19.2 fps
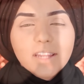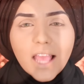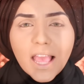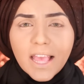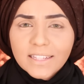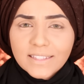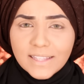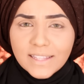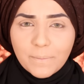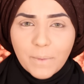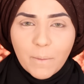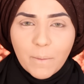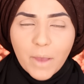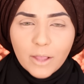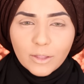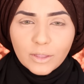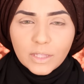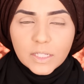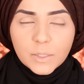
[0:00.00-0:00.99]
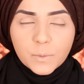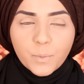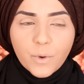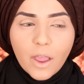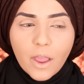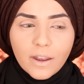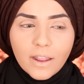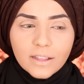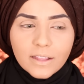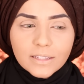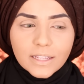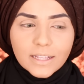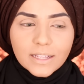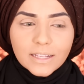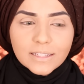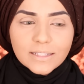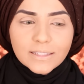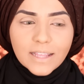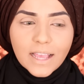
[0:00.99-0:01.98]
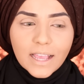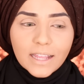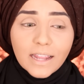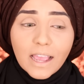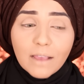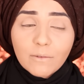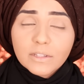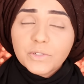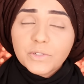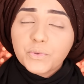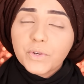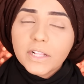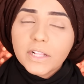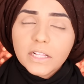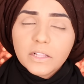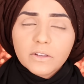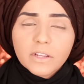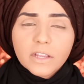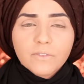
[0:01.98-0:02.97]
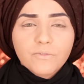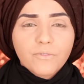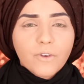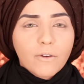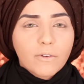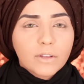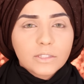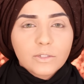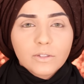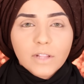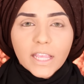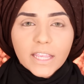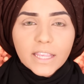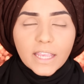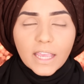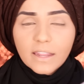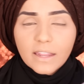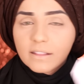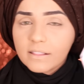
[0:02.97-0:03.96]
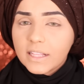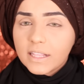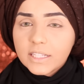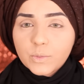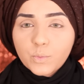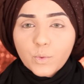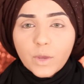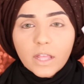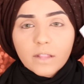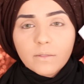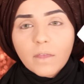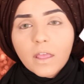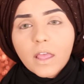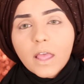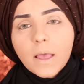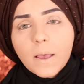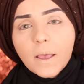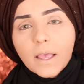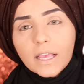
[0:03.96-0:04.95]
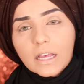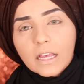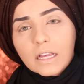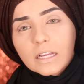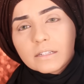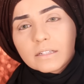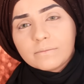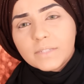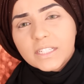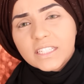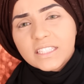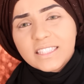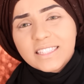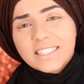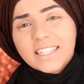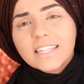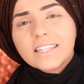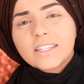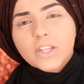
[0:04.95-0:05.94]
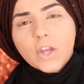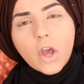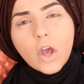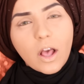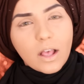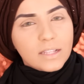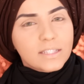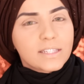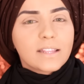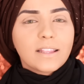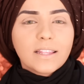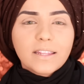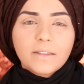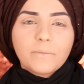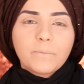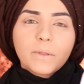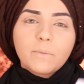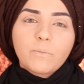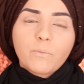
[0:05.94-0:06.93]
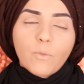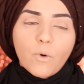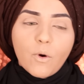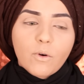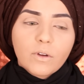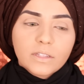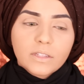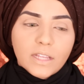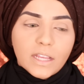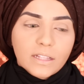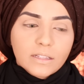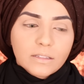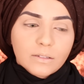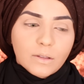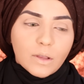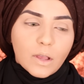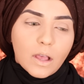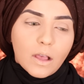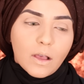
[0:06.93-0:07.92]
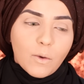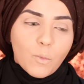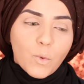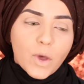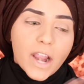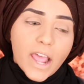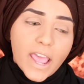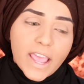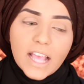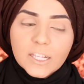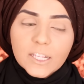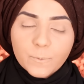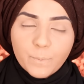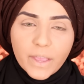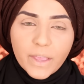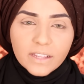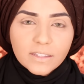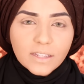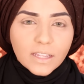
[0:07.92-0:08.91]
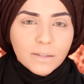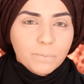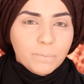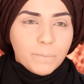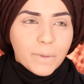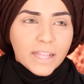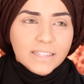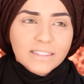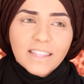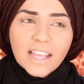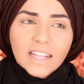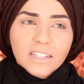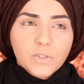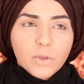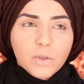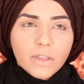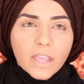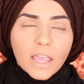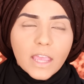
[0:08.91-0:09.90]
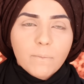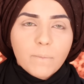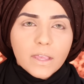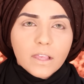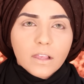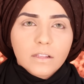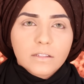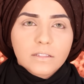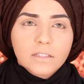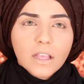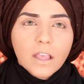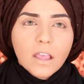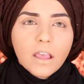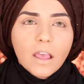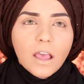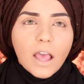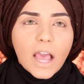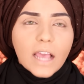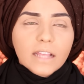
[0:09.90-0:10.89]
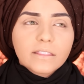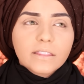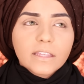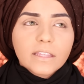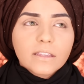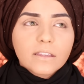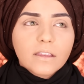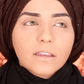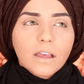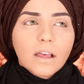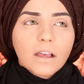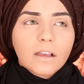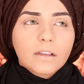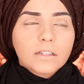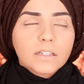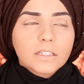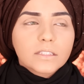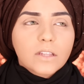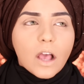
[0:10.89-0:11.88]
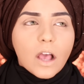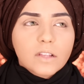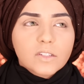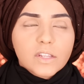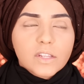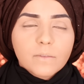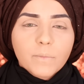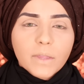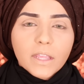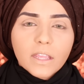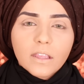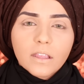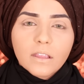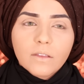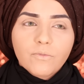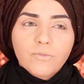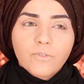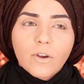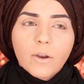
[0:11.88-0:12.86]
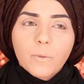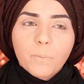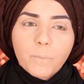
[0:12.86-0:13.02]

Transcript: a heads up about this product is that I was really looking forward to getting this one. It did cost a little bit more than what I expected, but that's okay because I think it costed me for